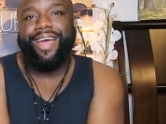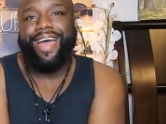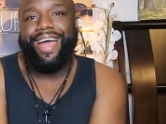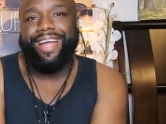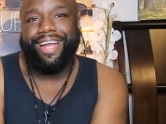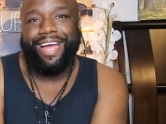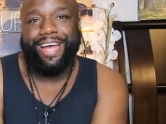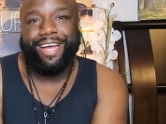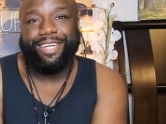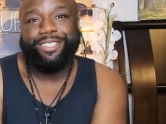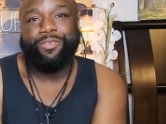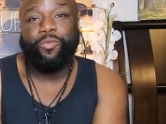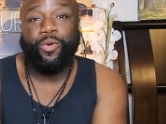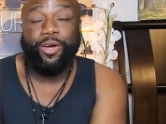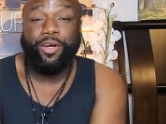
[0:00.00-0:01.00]
hi
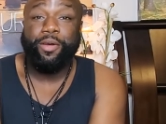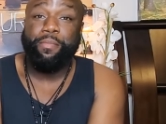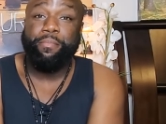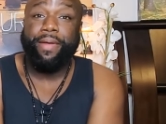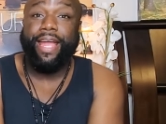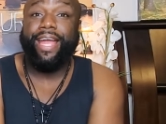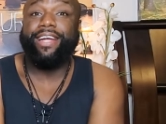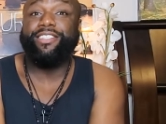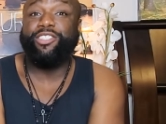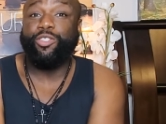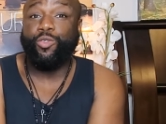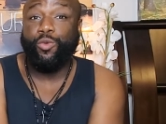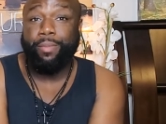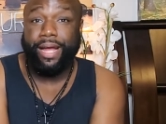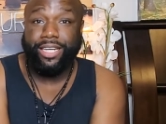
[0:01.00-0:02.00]
guys welcome back
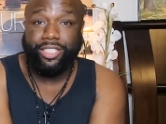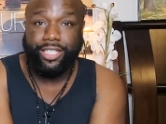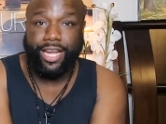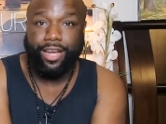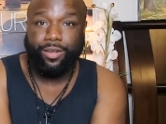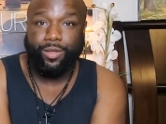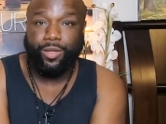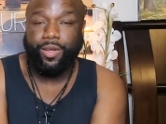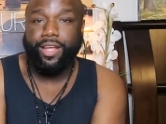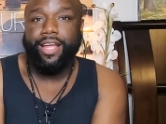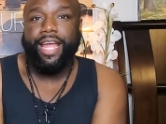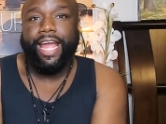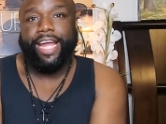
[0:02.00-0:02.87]
to my channel